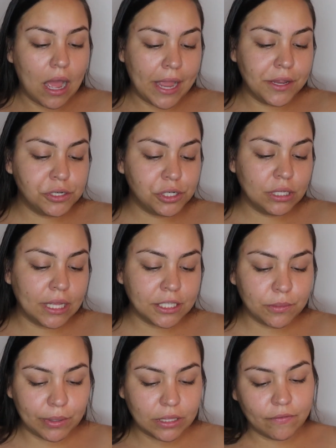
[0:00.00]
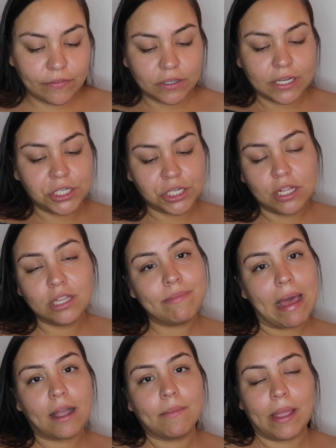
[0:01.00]
I usually like to put the foundation on the
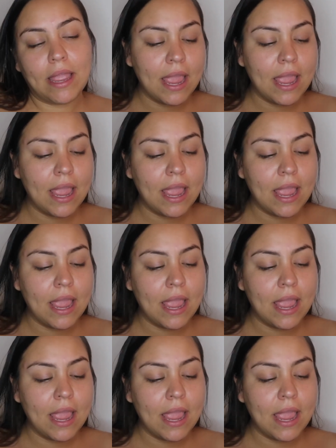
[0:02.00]
back of my